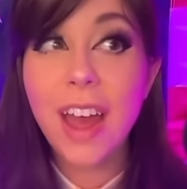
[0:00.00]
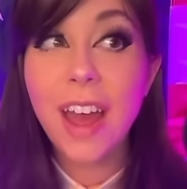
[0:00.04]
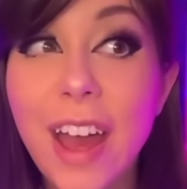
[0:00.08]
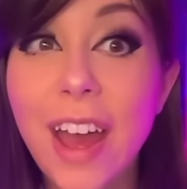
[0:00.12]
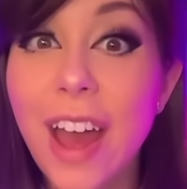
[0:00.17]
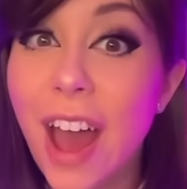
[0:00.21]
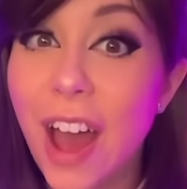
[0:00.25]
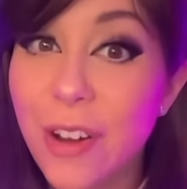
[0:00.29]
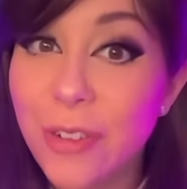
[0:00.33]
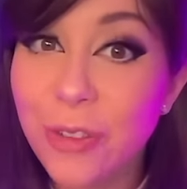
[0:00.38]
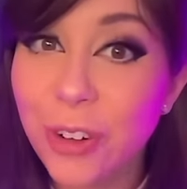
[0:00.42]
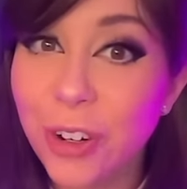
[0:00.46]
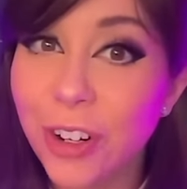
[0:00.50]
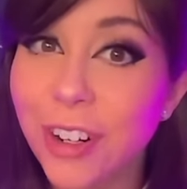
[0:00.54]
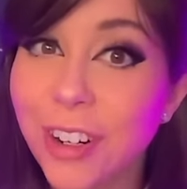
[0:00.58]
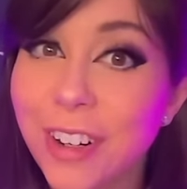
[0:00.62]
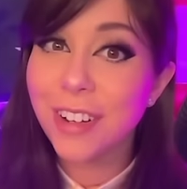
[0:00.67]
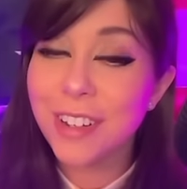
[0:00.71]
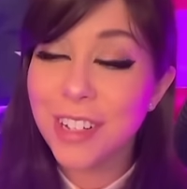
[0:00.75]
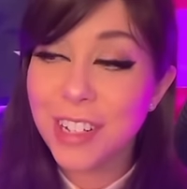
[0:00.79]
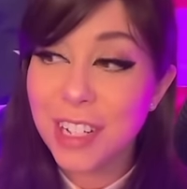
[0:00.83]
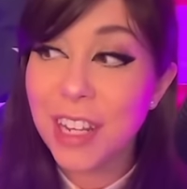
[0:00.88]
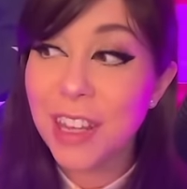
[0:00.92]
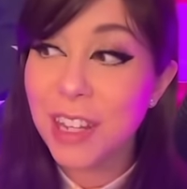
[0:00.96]
ever
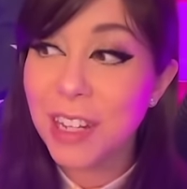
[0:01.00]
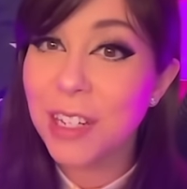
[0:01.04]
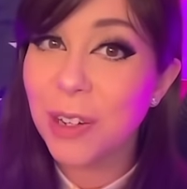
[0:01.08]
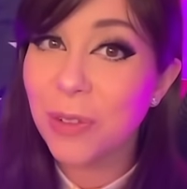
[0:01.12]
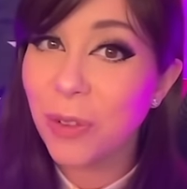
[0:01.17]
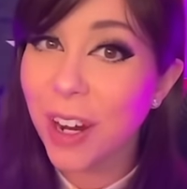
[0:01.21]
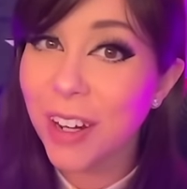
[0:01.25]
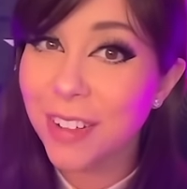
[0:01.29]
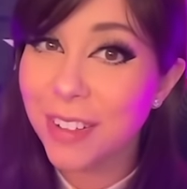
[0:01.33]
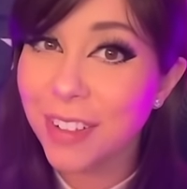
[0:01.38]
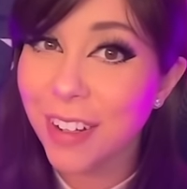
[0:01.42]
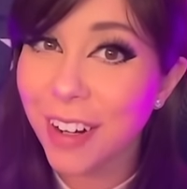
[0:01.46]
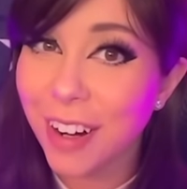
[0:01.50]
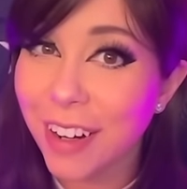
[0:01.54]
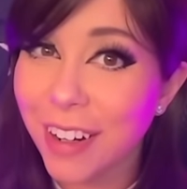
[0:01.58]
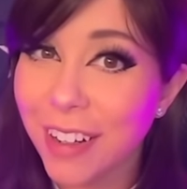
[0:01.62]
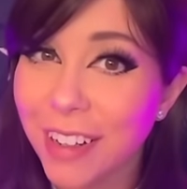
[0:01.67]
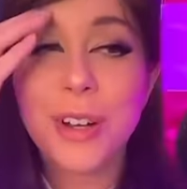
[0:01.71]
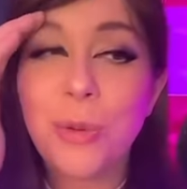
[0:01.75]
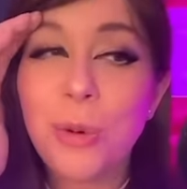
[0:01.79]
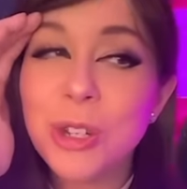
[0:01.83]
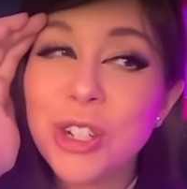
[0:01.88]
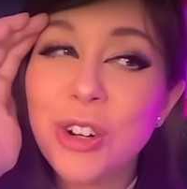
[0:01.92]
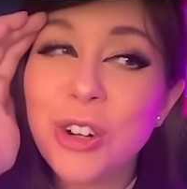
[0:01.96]
see this advice today.
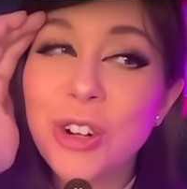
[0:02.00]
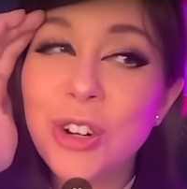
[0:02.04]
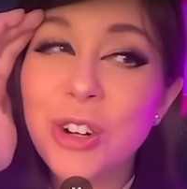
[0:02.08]
What's